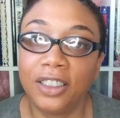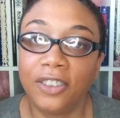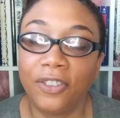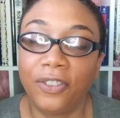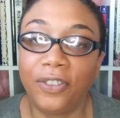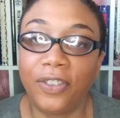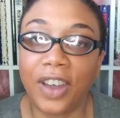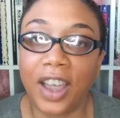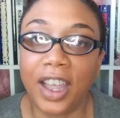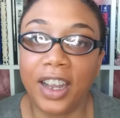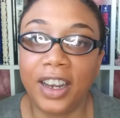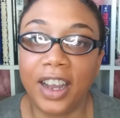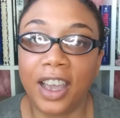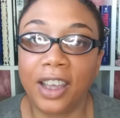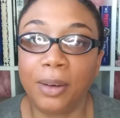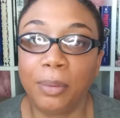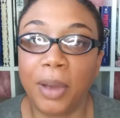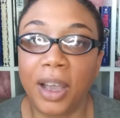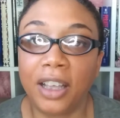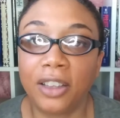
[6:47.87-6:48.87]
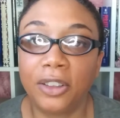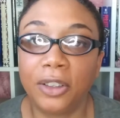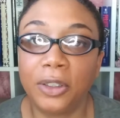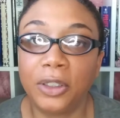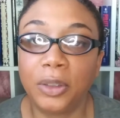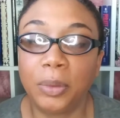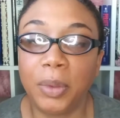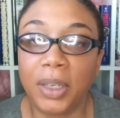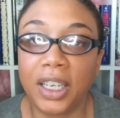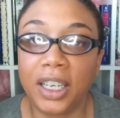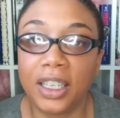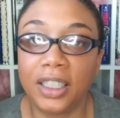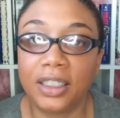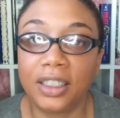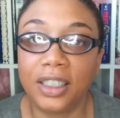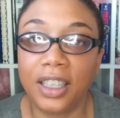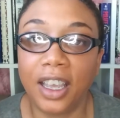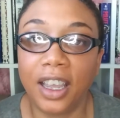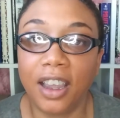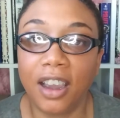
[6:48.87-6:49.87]
find out about those,
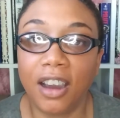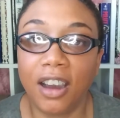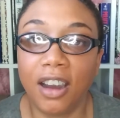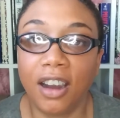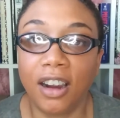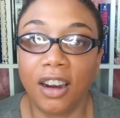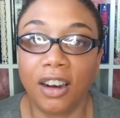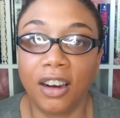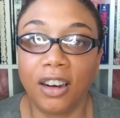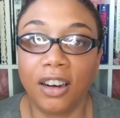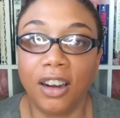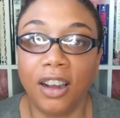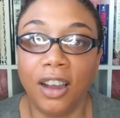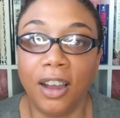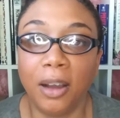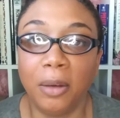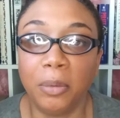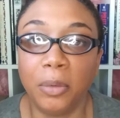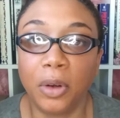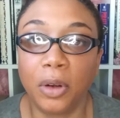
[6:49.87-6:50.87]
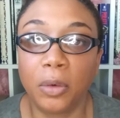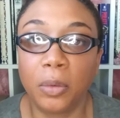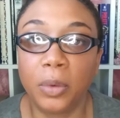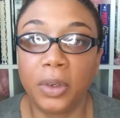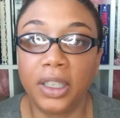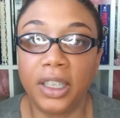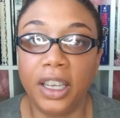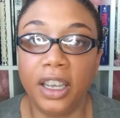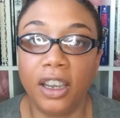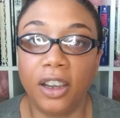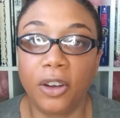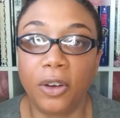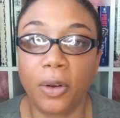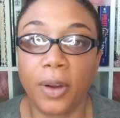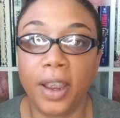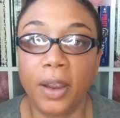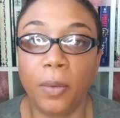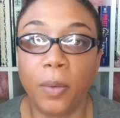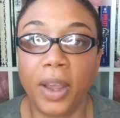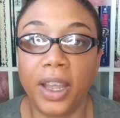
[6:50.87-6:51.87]
because they are really a
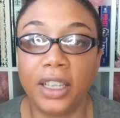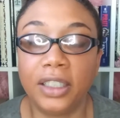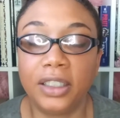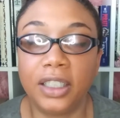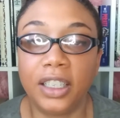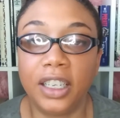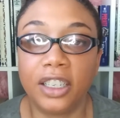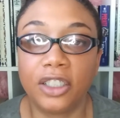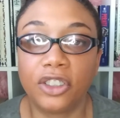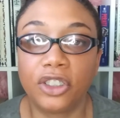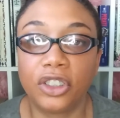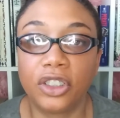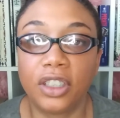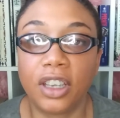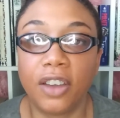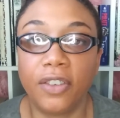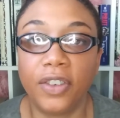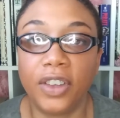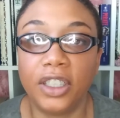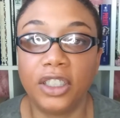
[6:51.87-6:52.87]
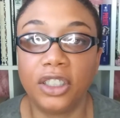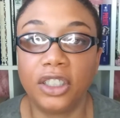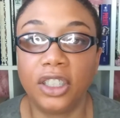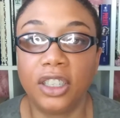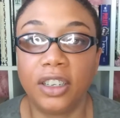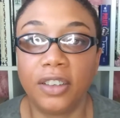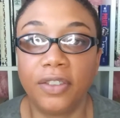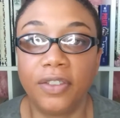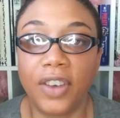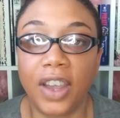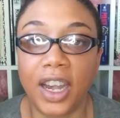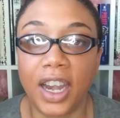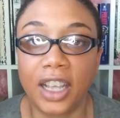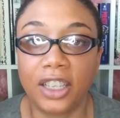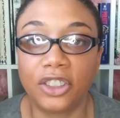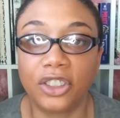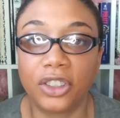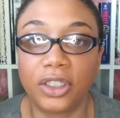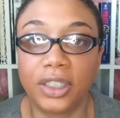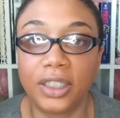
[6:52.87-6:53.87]
great way to get yourself into good
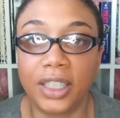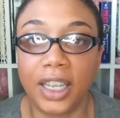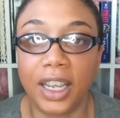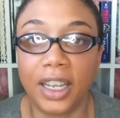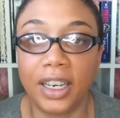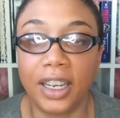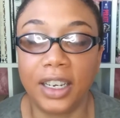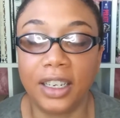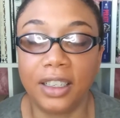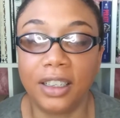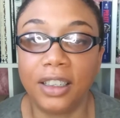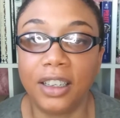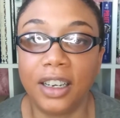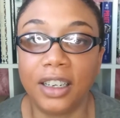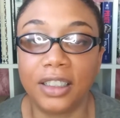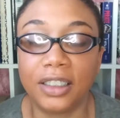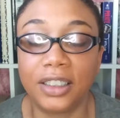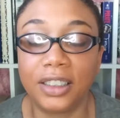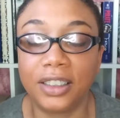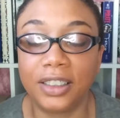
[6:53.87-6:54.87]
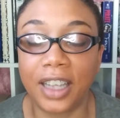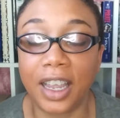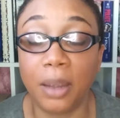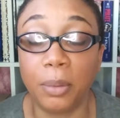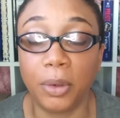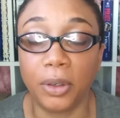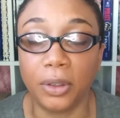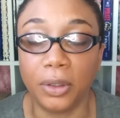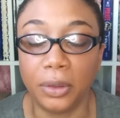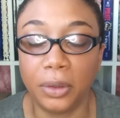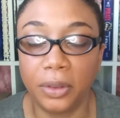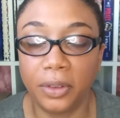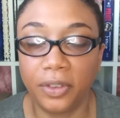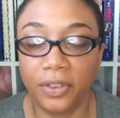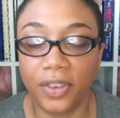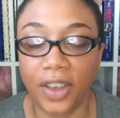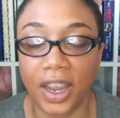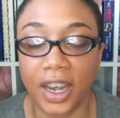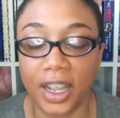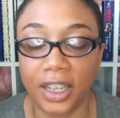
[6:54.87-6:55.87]
financial standing and a stable
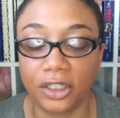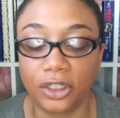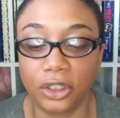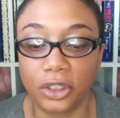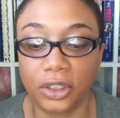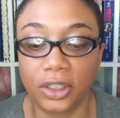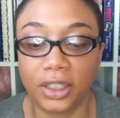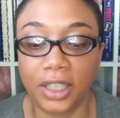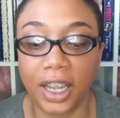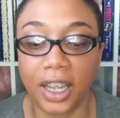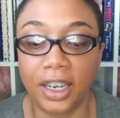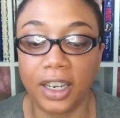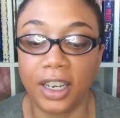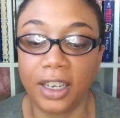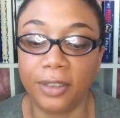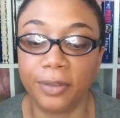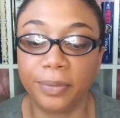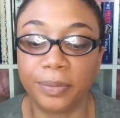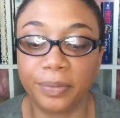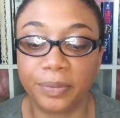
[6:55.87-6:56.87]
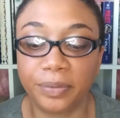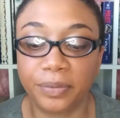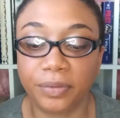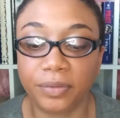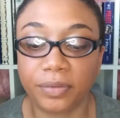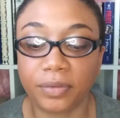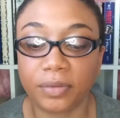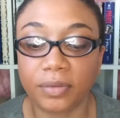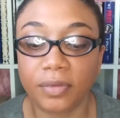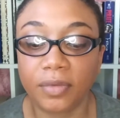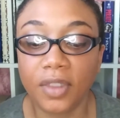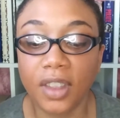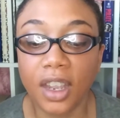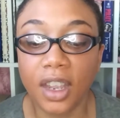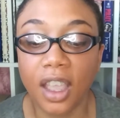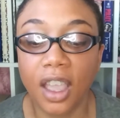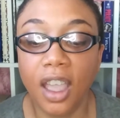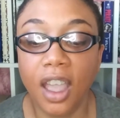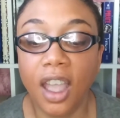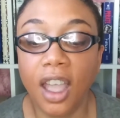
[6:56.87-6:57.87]
financial standing.
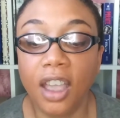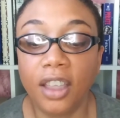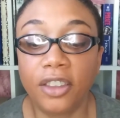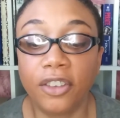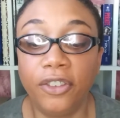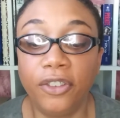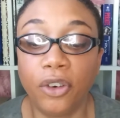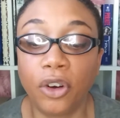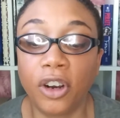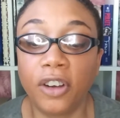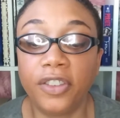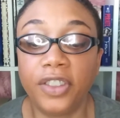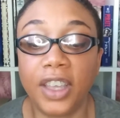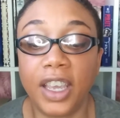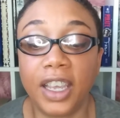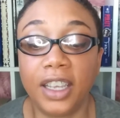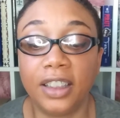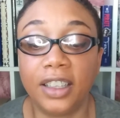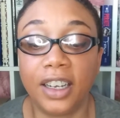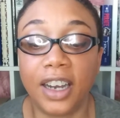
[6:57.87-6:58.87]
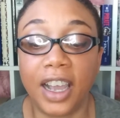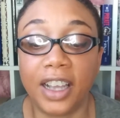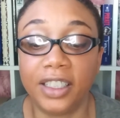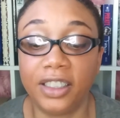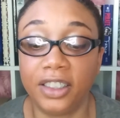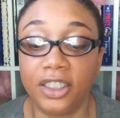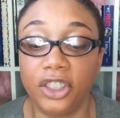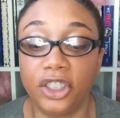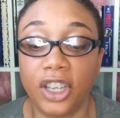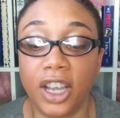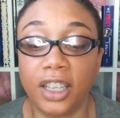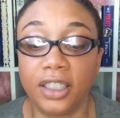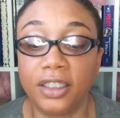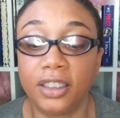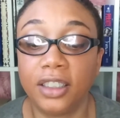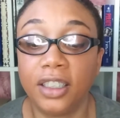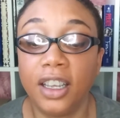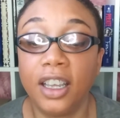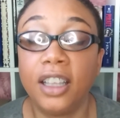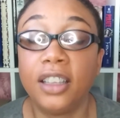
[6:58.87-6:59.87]
The fourth thing that I
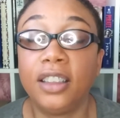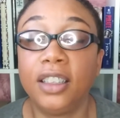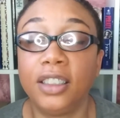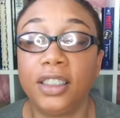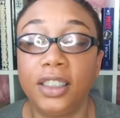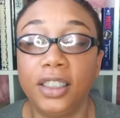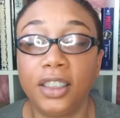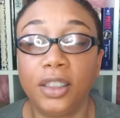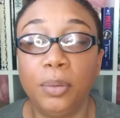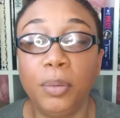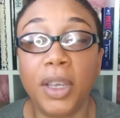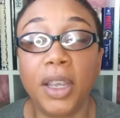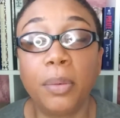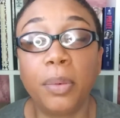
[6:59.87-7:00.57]
suggest, this is me